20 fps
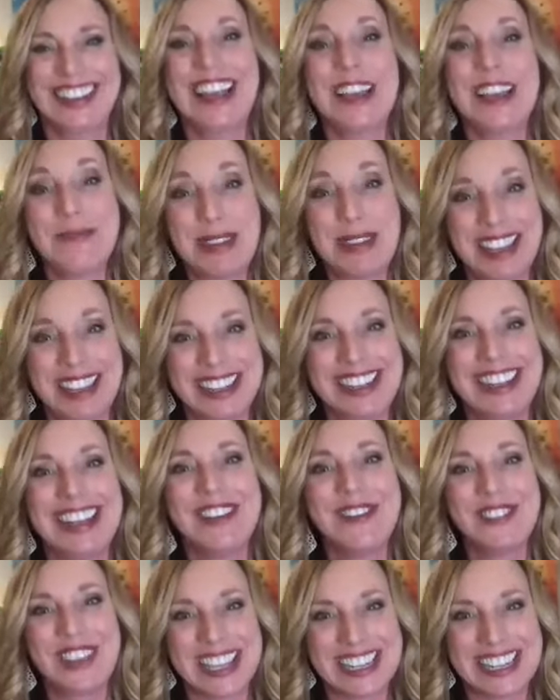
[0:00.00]
Amen.
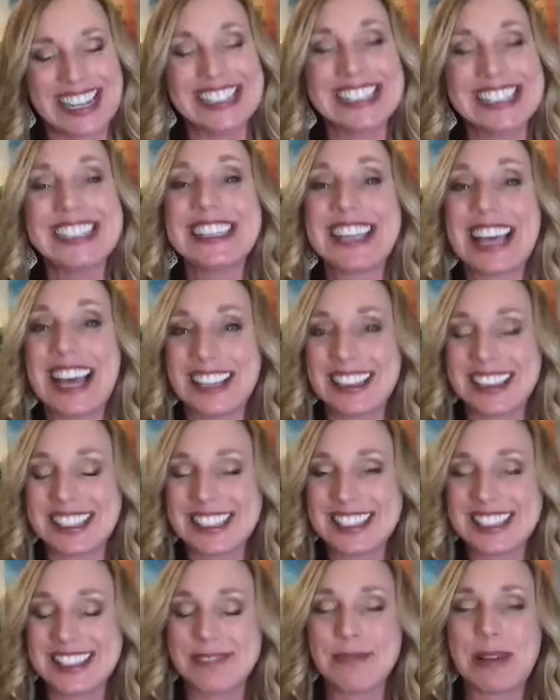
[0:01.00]
Amen. I did that
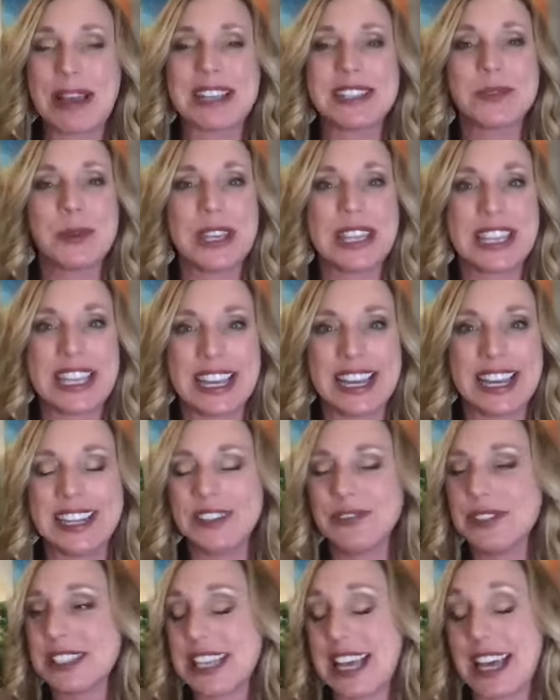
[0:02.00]
this past
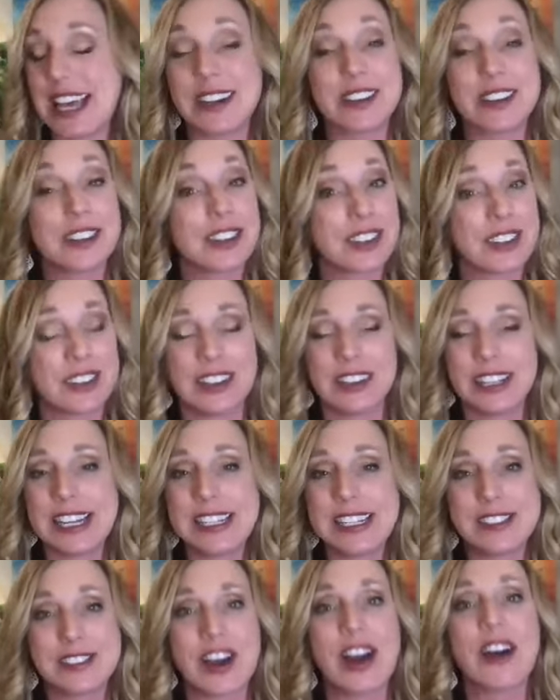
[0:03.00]
weekend. It was at a
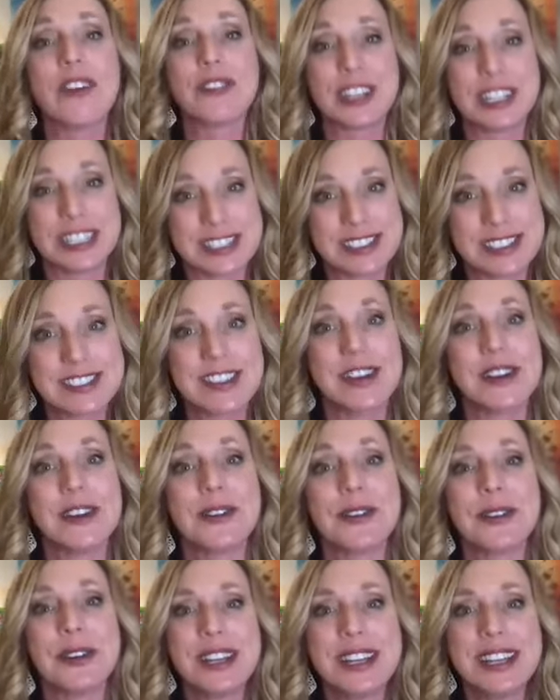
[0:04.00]
ladies' conference.
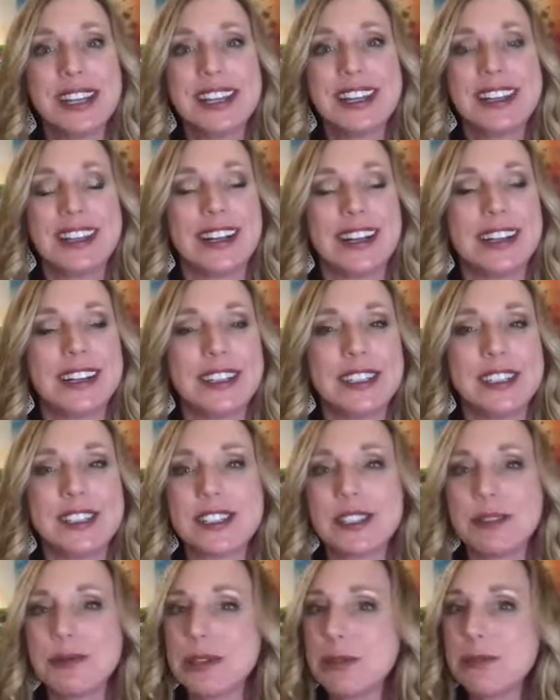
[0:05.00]
So
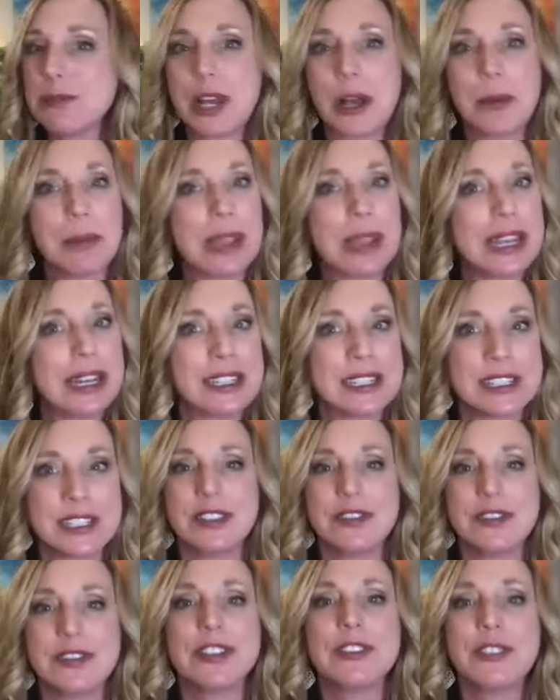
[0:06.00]
sometimes I'll paint at
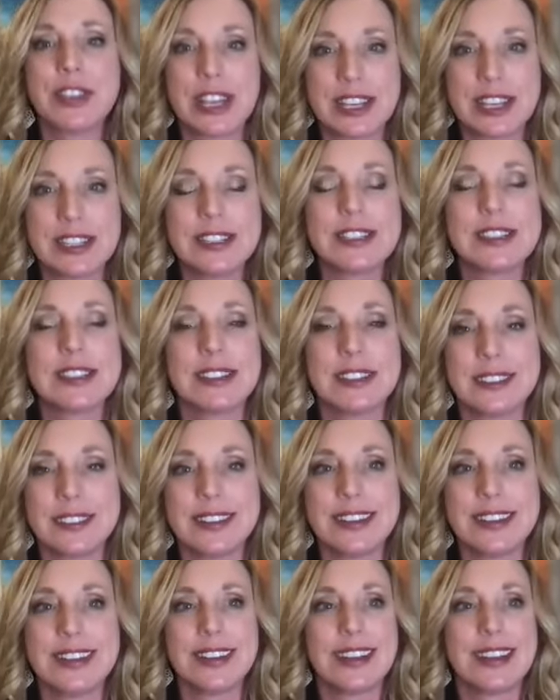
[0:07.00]
different events and
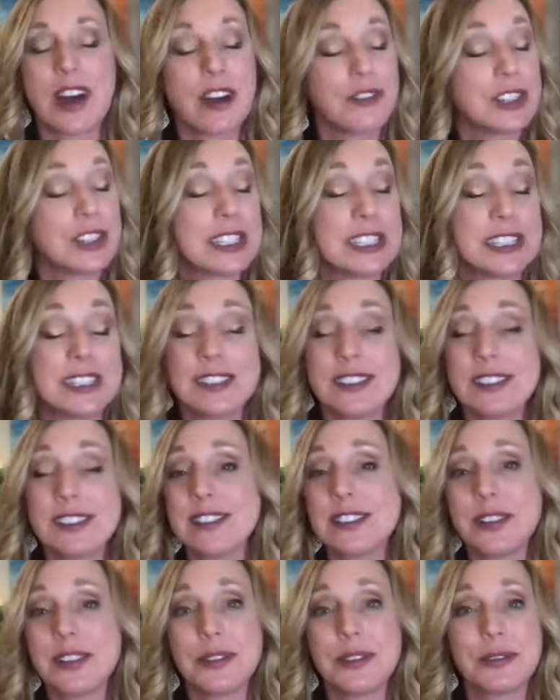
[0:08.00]
conferences.
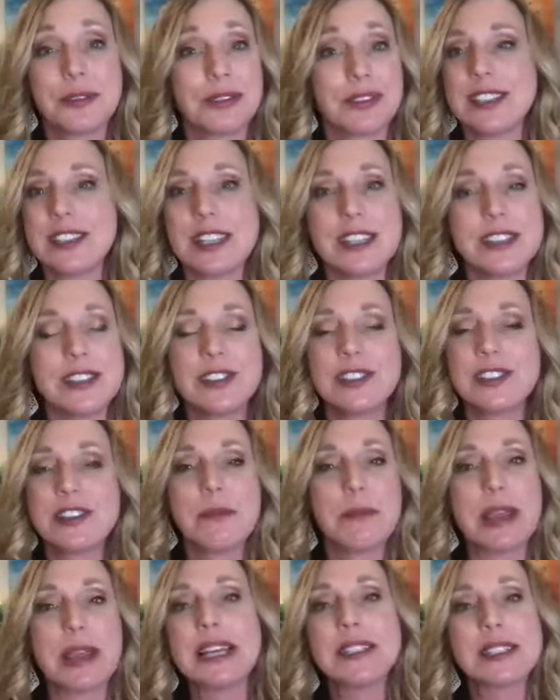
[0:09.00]
And so it's just
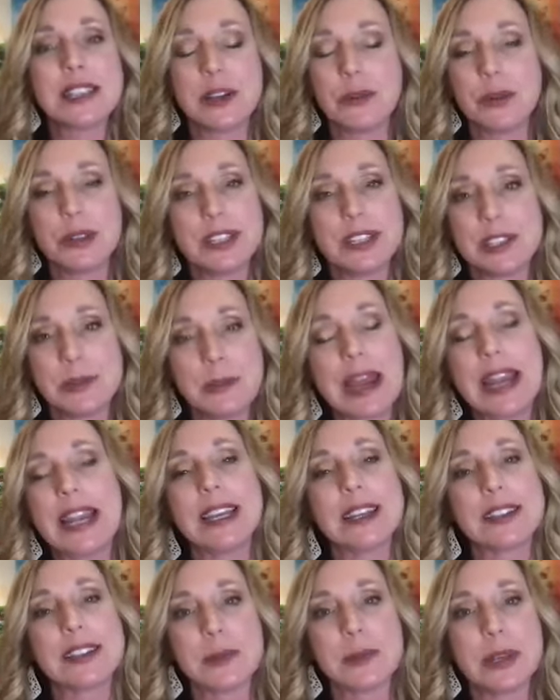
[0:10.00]
amazing with these
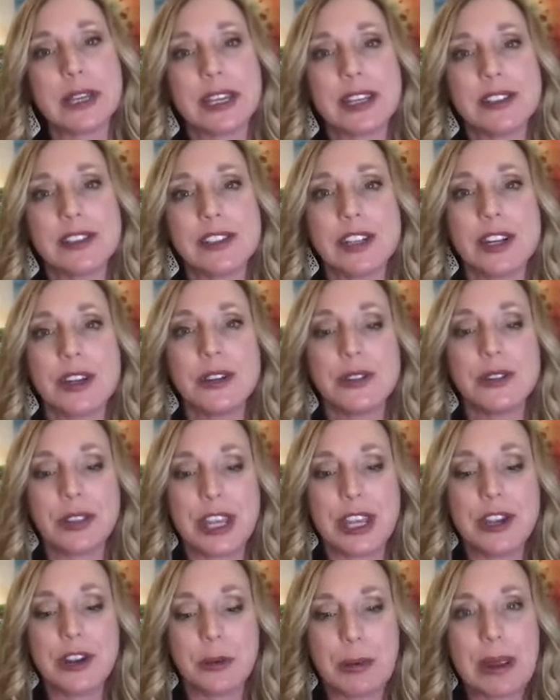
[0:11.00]
paintings because, you know, you
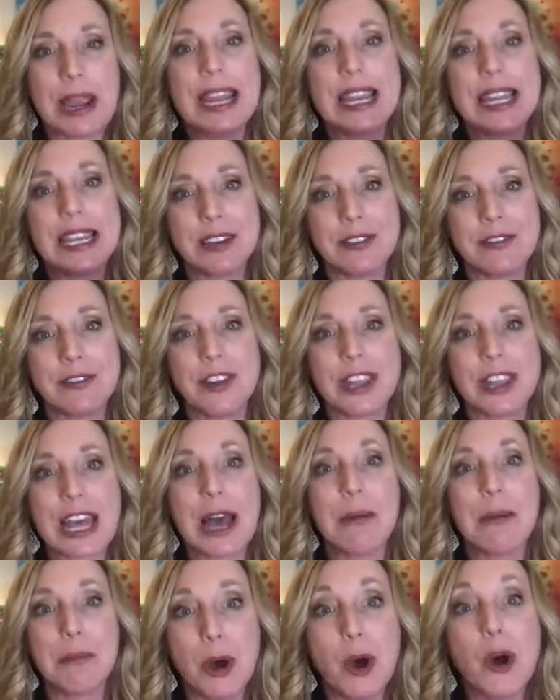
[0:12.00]
think you're painting it for
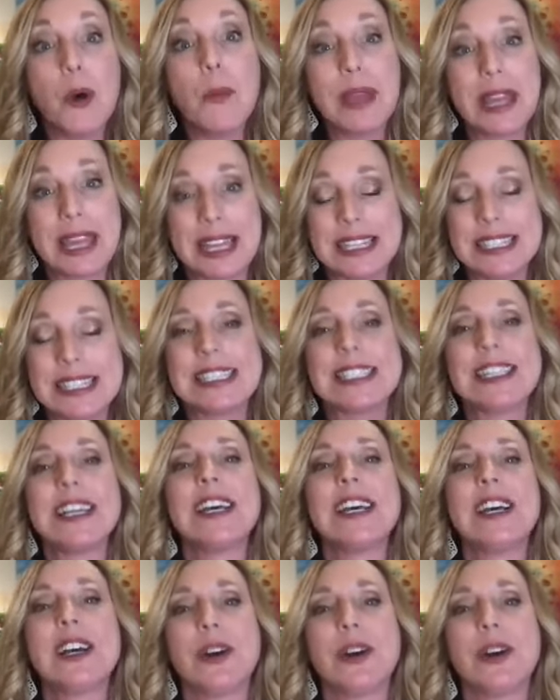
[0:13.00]
that moment